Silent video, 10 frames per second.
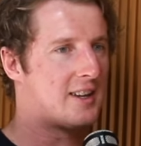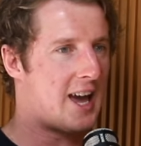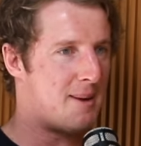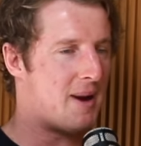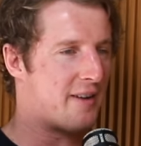
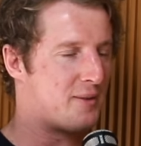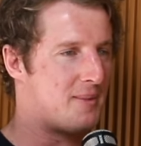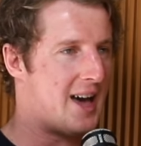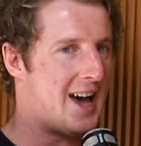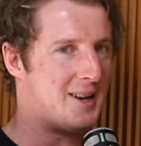Came back
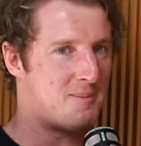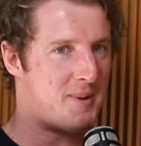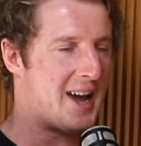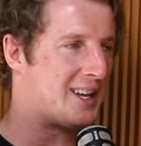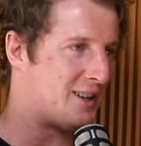from that,
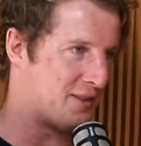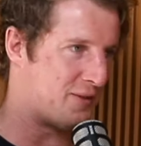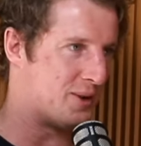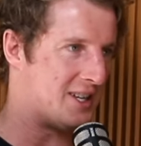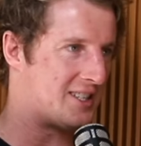back into the
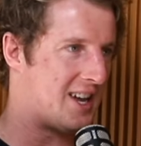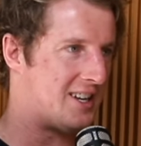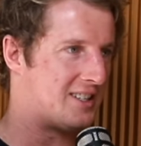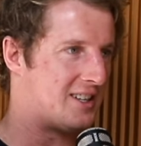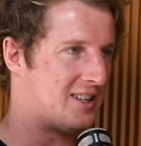footy
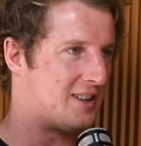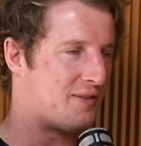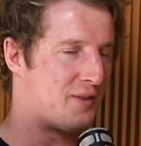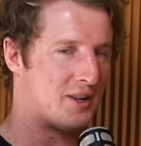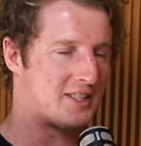season. At
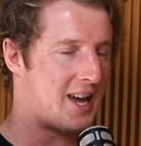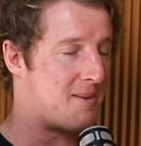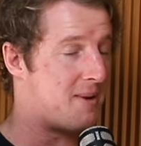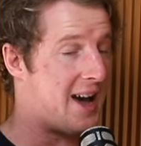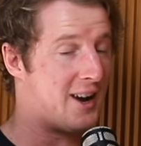the first
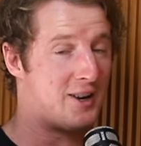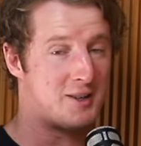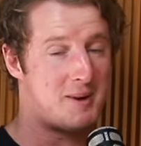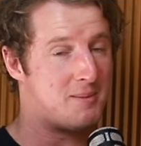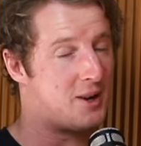game back, I
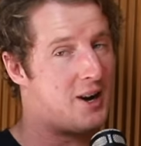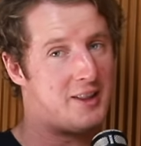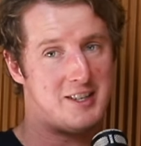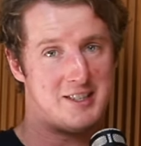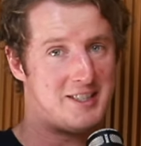just remember going,
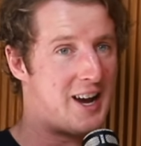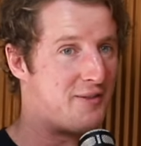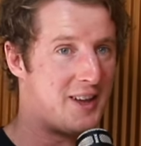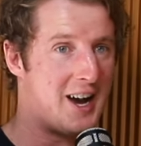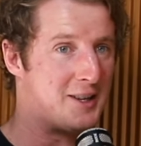this is
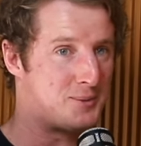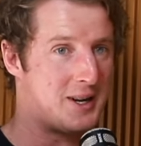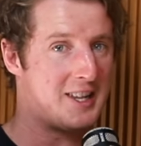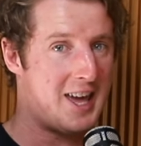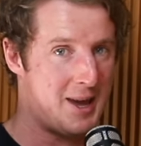tough yards
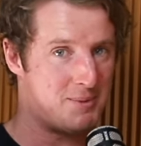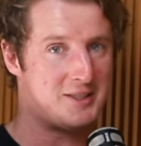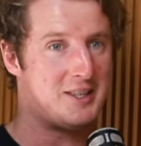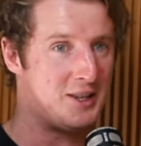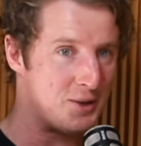from
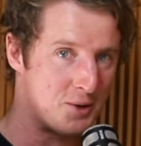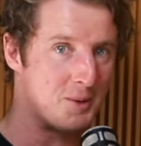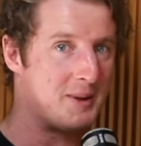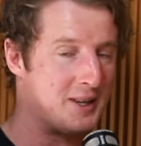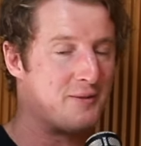campus into
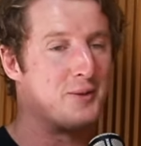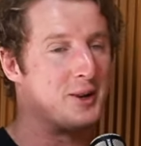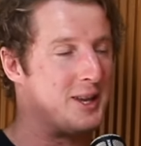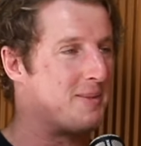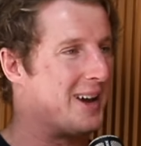Europe, into
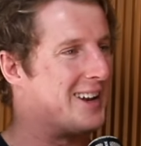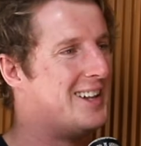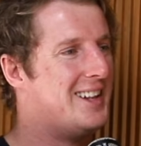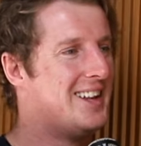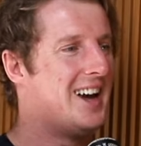footy. But
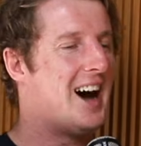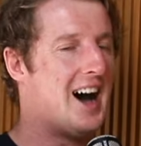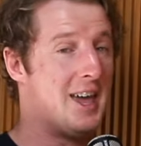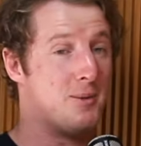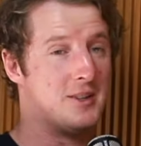
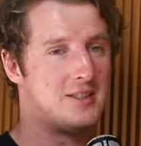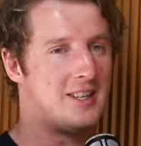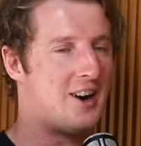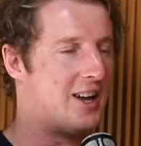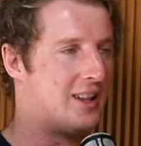
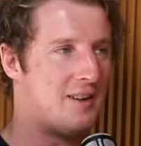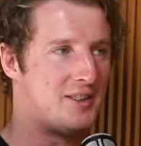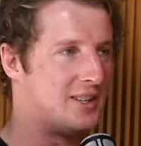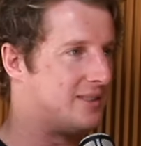I loved it.